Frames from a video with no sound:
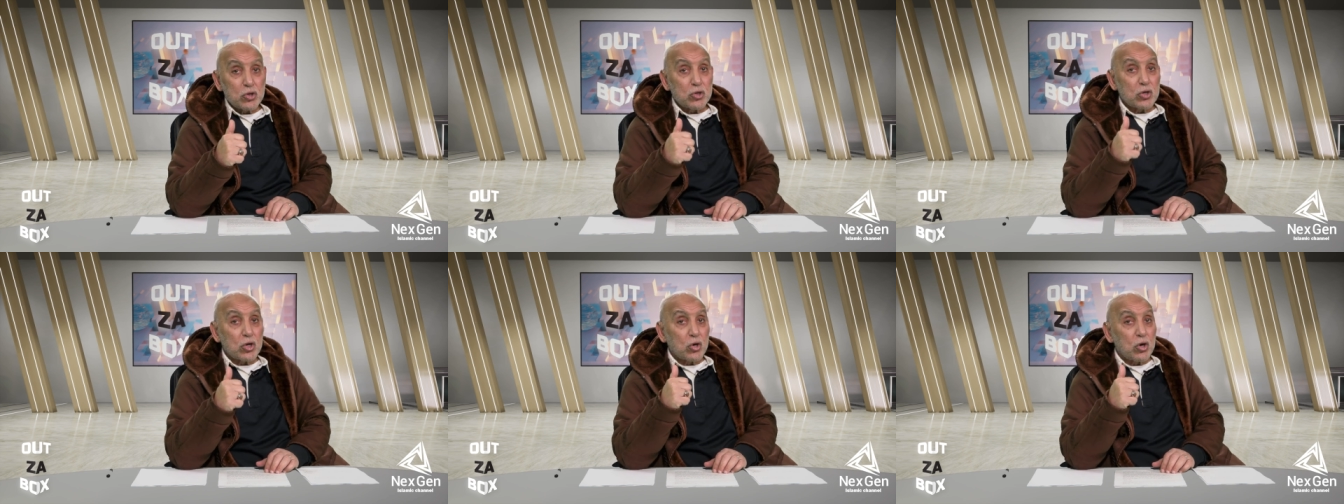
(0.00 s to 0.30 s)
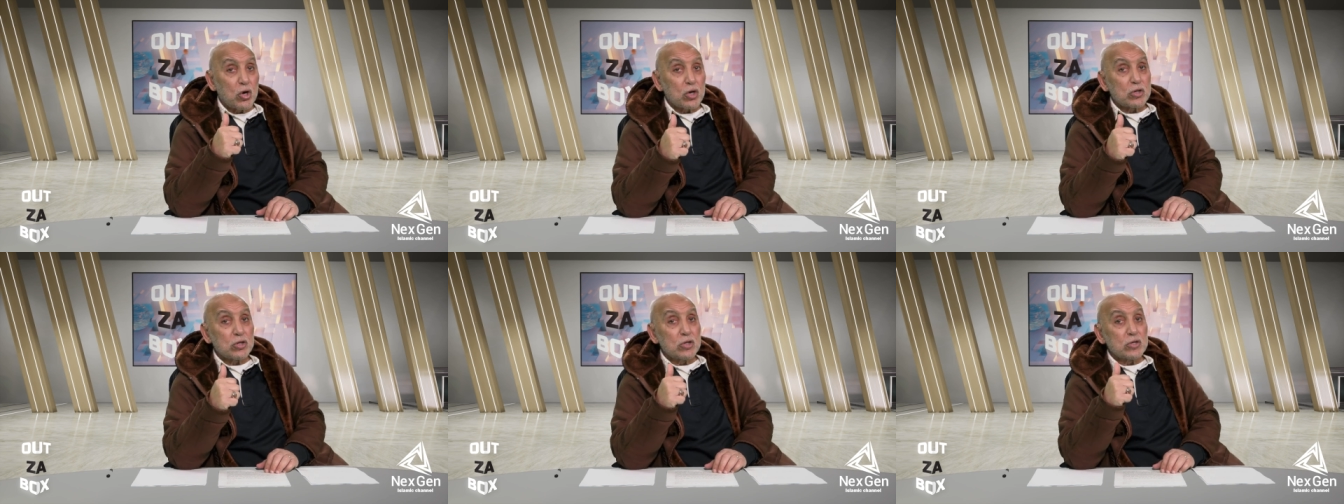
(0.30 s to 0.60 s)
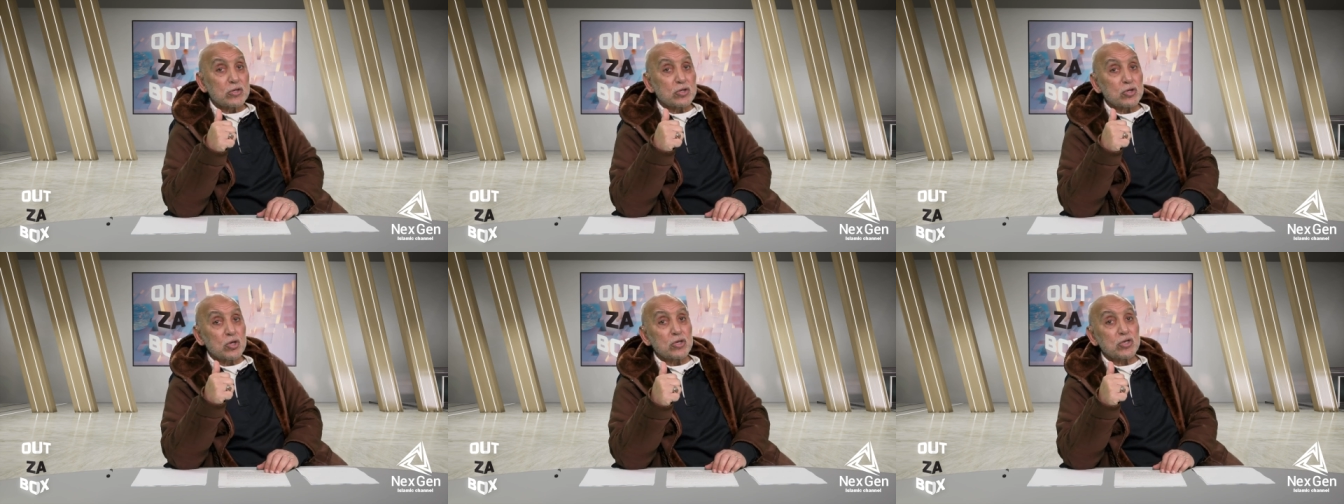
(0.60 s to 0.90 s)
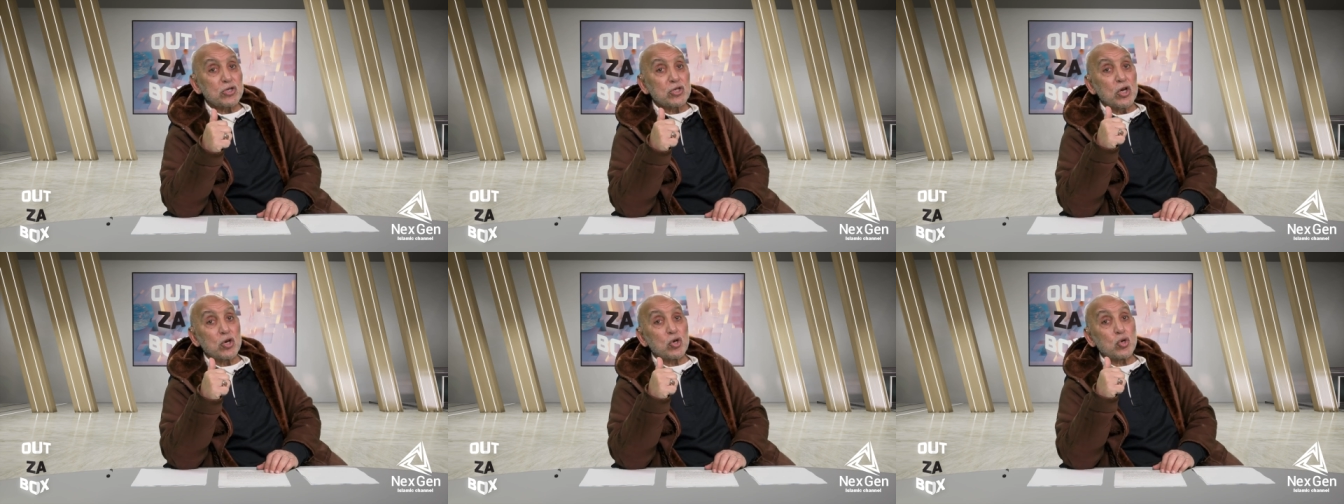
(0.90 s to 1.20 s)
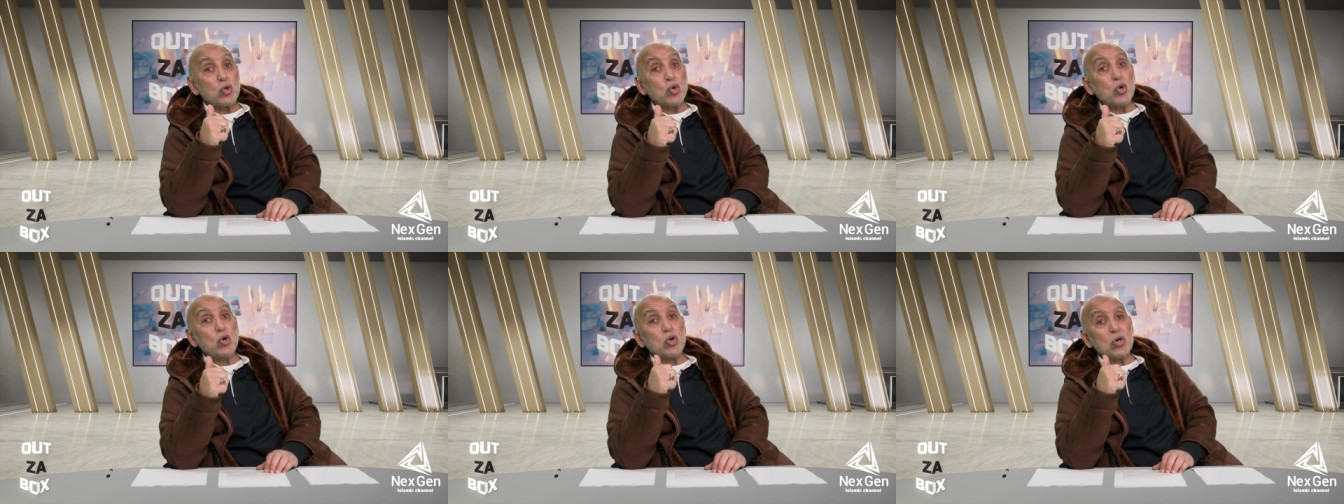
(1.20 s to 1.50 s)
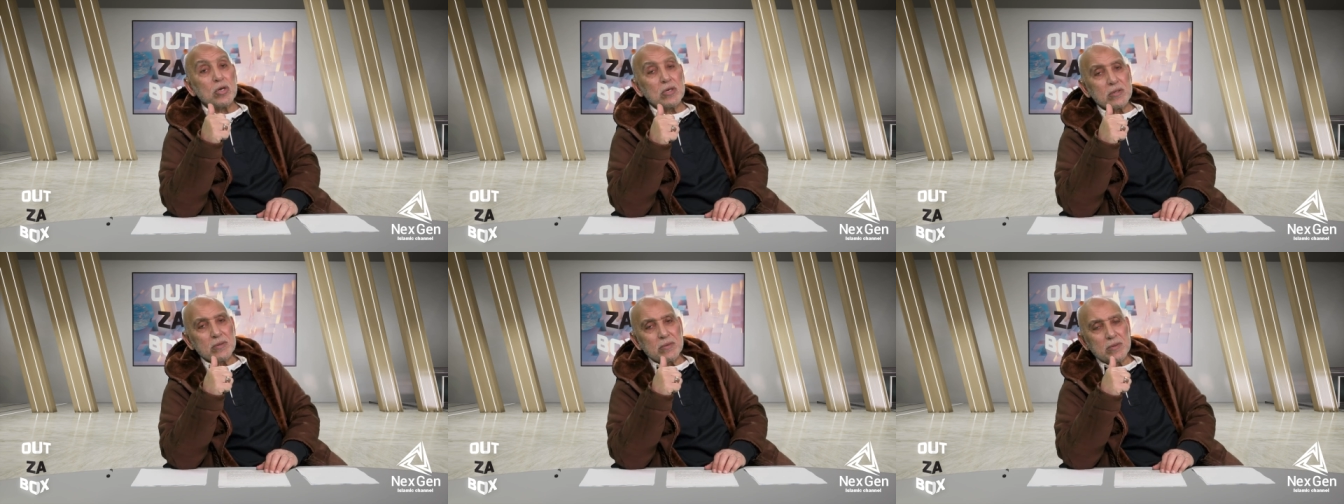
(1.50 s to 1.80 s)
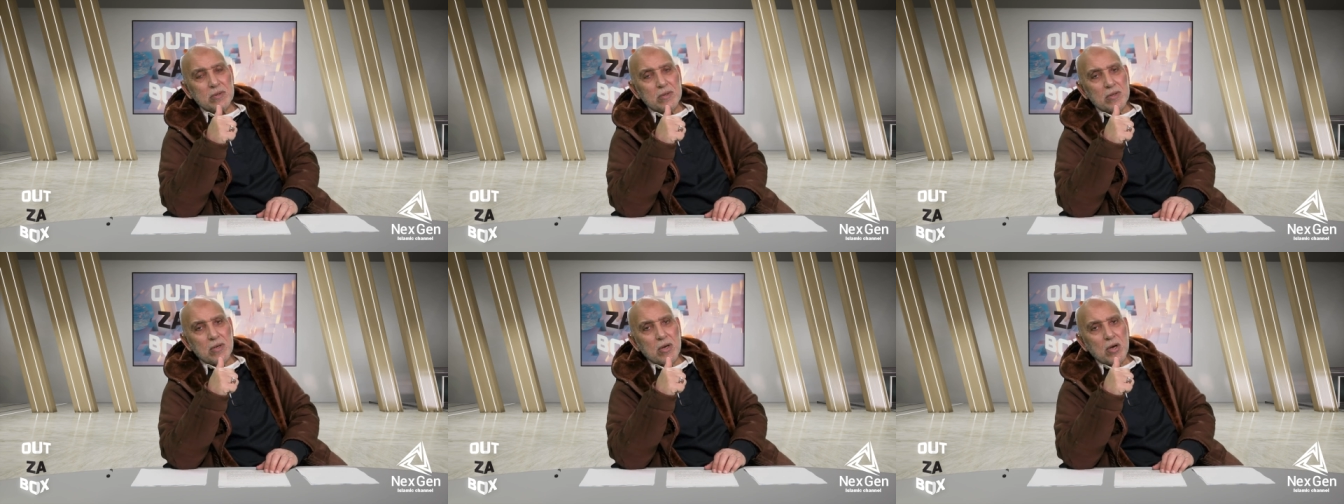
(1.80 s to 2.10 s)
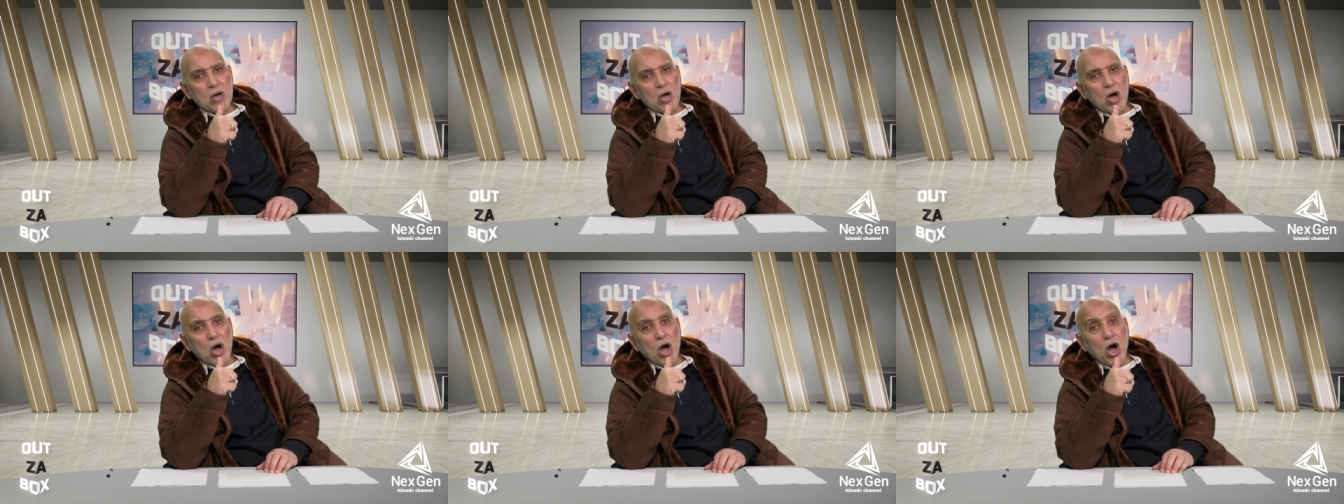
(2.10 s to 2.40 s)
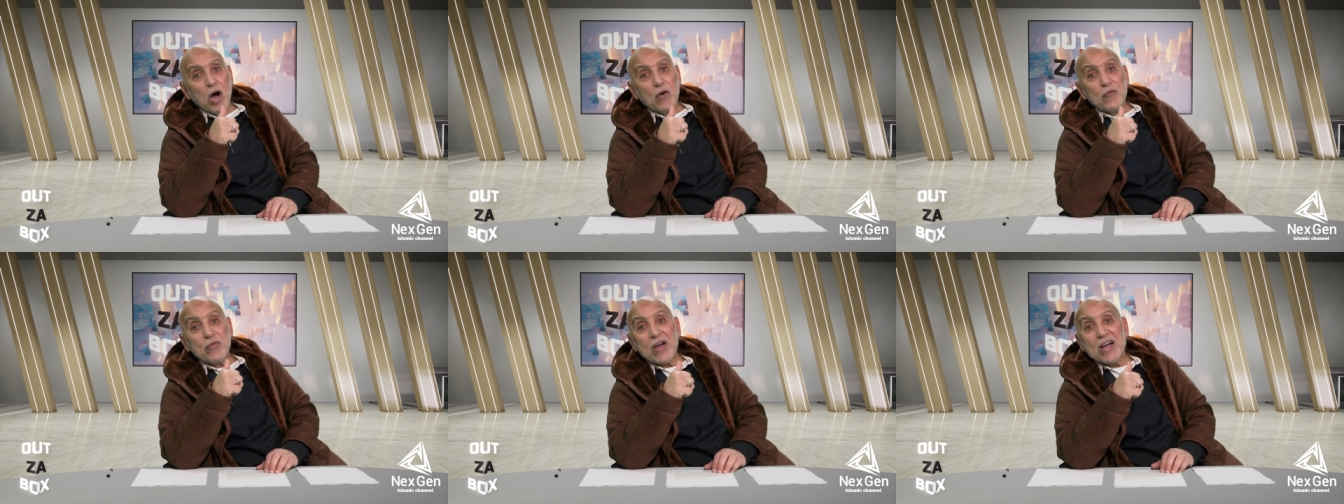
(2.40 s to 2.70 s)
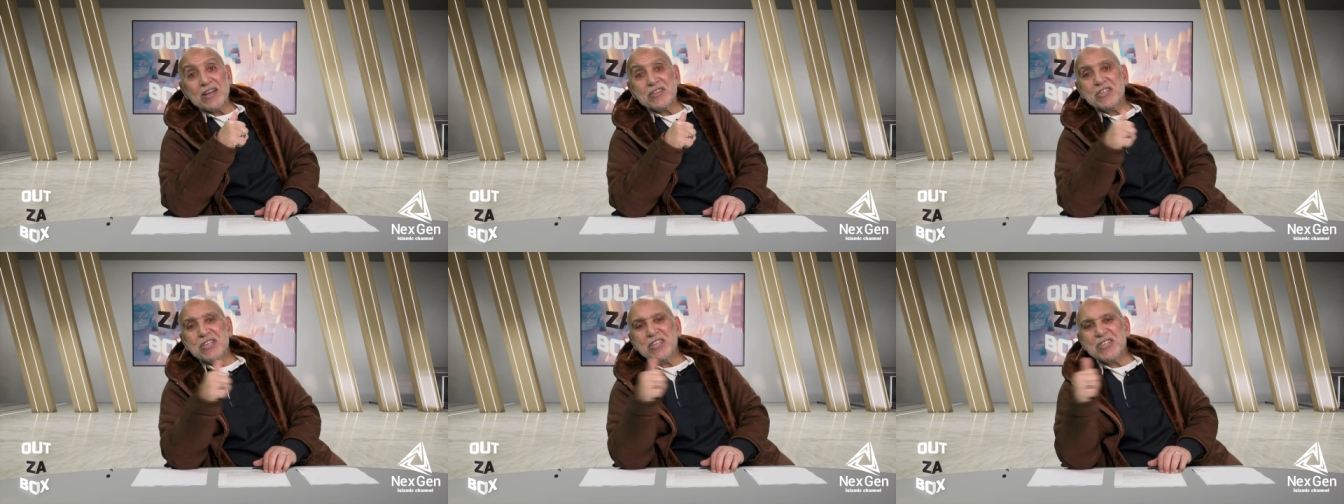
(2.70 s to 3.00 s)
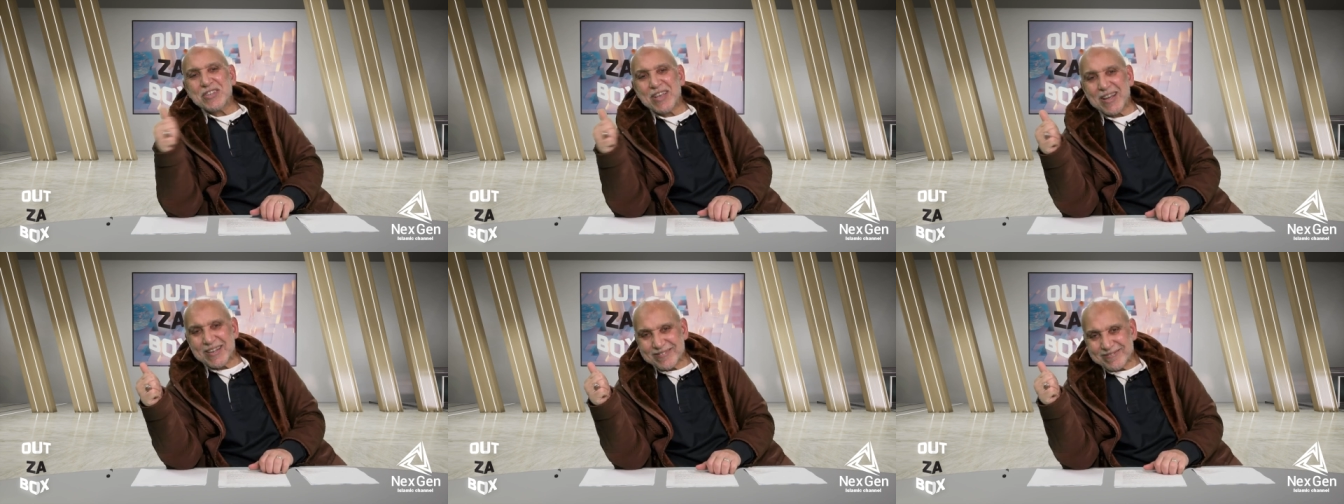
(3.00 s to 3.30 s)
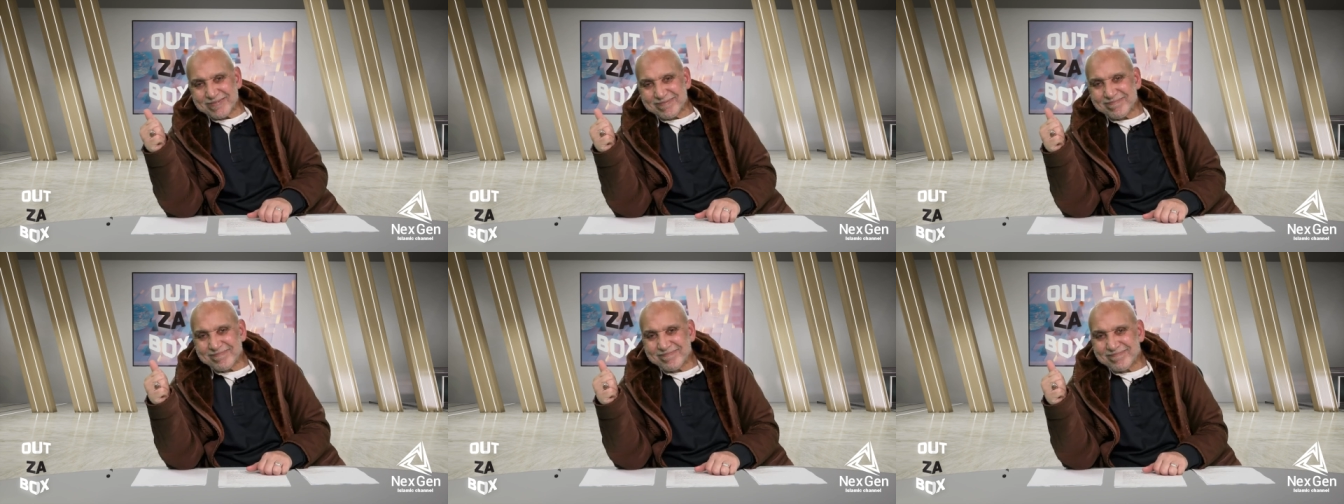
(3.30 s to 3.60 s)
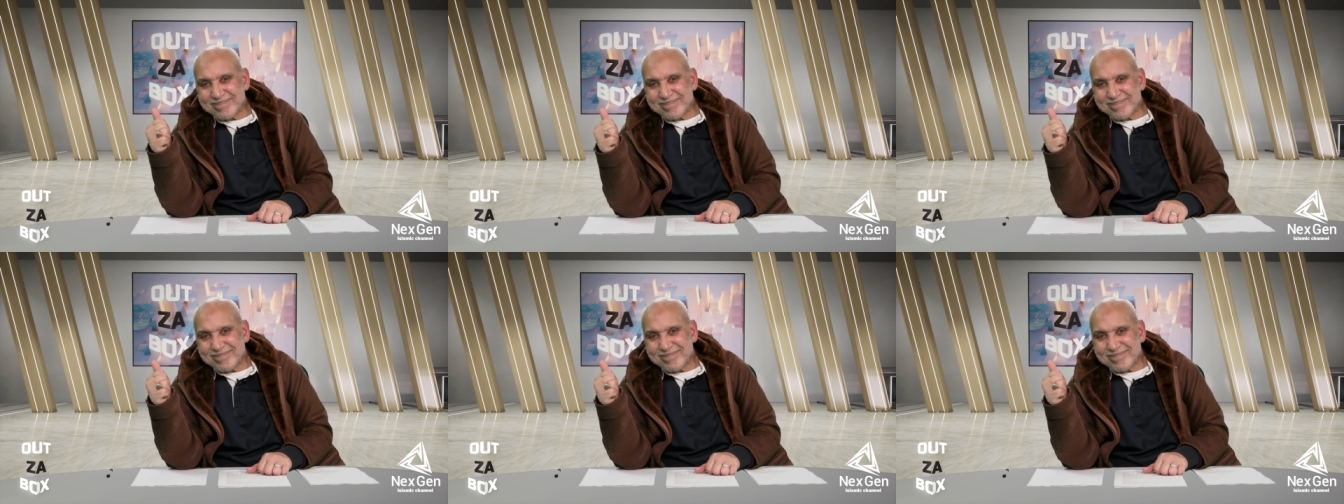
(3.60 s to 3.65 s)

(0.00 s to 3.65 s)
to the golden social rule of Khadija,